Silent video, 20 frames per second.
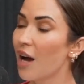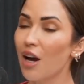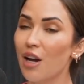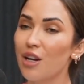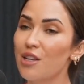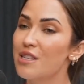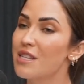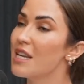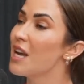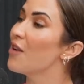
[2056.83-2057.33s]
I
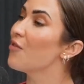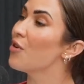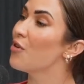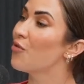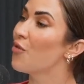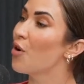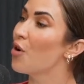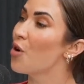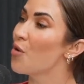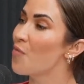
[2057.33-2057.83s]
gotta see every
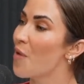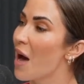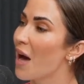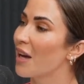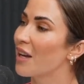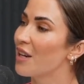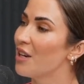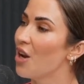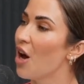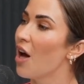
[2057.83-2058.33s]
photo
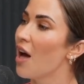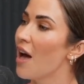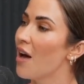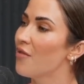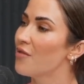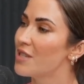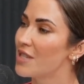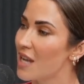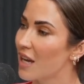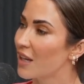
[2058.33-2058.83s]
back and not
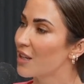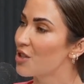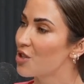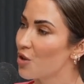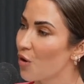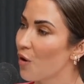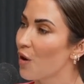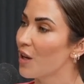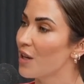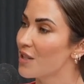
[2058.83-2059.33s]
have a second
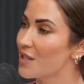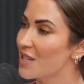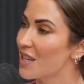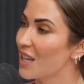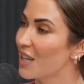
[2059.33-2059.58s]
choice.